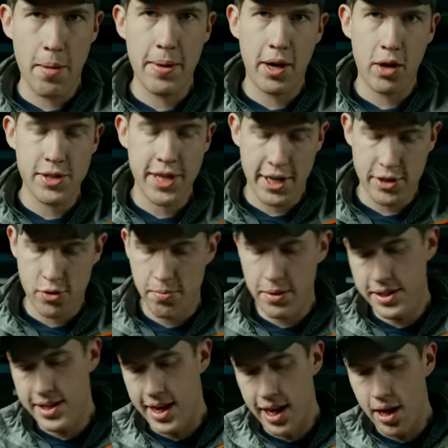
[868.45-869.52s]
a, better test would
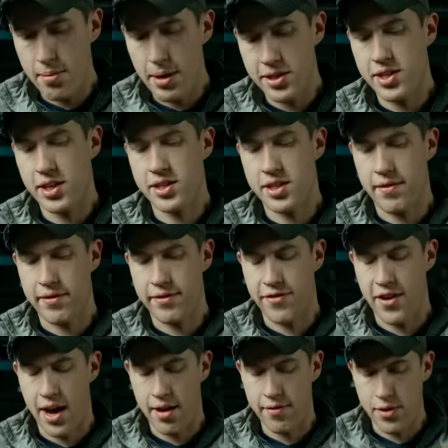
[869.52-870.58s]
be taking my
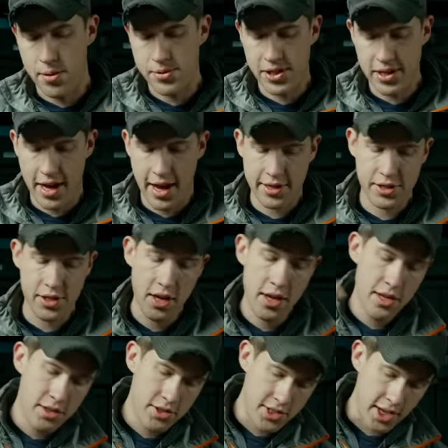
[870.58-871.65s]
675 MCX,
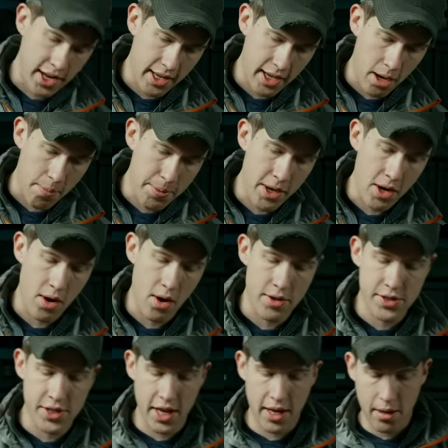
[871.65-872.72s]
setting up here
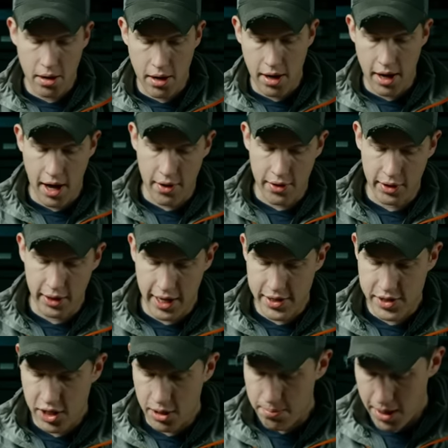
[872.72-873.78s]
and seeing how the
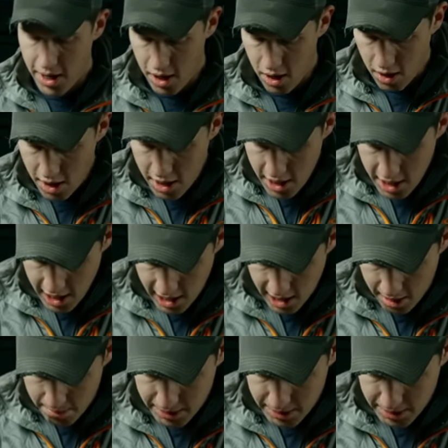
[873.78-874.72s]
lengths compare. Uh,